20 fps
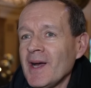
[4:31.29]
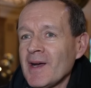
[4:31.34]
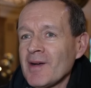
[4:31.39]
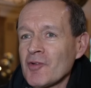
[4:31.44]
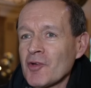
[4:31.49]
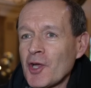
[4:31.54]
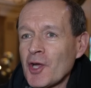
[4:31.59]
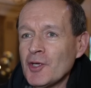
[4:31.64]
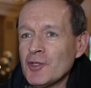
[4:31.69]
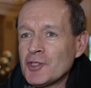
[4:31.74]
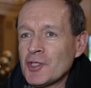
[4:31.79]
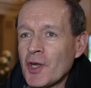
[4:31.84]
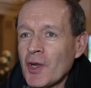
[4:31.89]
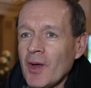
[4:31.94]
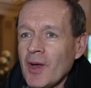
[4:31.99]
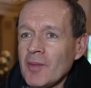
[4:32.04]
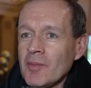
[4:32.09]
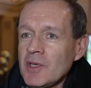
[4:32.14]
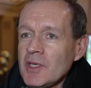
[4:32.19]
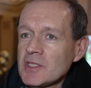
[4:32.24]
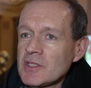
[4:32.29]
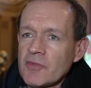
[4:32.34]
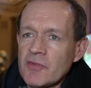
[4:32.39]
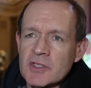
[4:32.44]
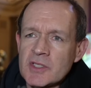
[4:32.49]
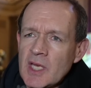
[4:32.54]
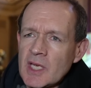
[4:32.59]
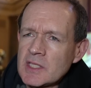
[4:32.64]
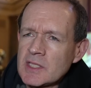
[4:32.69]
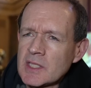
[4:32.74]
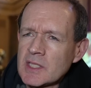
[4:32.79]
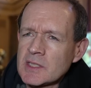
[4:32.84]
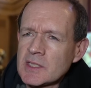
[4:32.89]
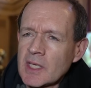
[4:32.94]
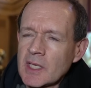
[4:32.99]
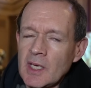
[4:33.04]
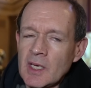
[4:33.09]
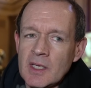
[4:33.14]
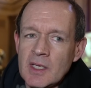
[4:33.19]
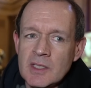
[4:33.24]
have a go tonight, but he's a fantastic singer.